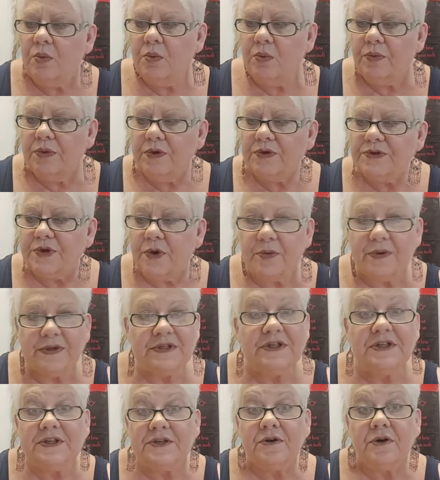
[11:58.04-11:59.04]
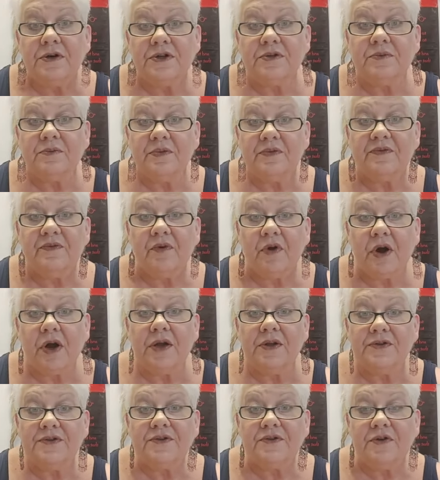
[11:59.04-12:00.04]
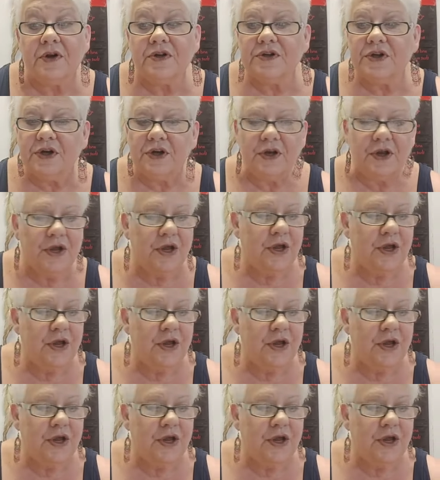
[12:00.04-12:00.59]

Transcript: there's always destruction before construction.